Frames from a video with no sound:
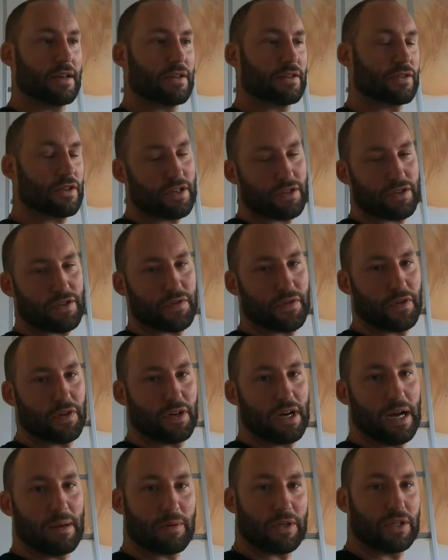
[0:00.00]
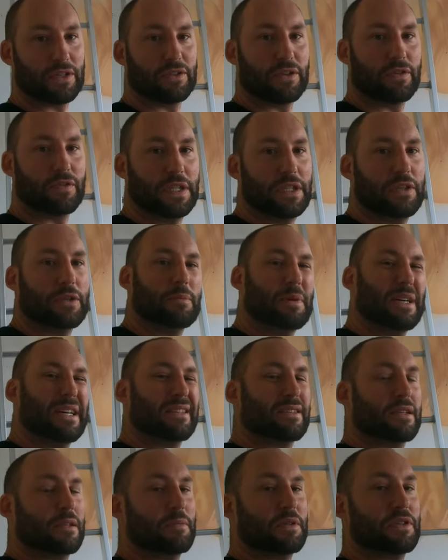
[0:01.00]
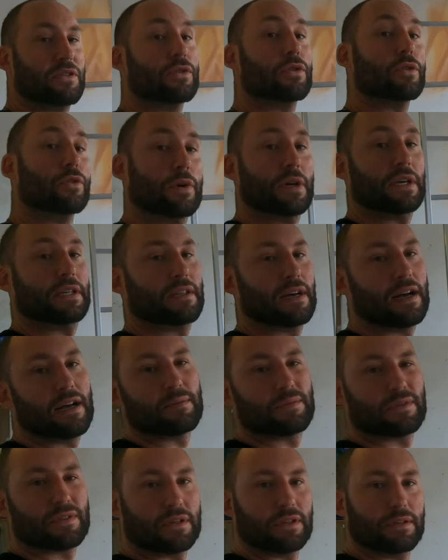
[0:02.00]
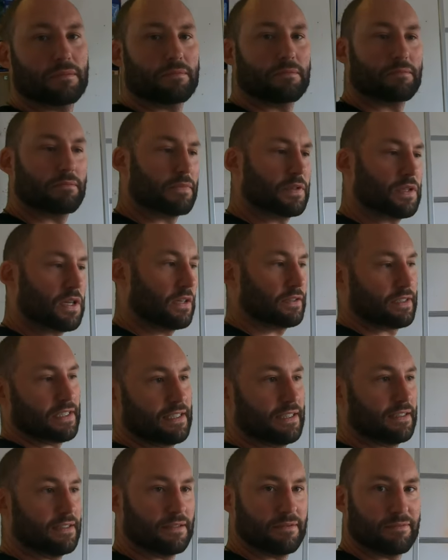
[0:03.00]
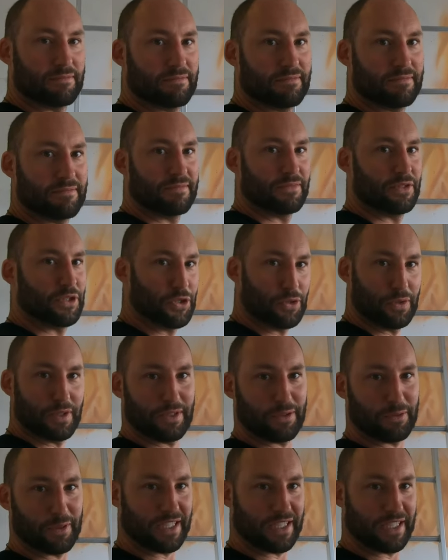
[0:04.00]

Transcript: So I just thought I'm going to do a video, but it's going to be so quick that I'm just going to slot it in during the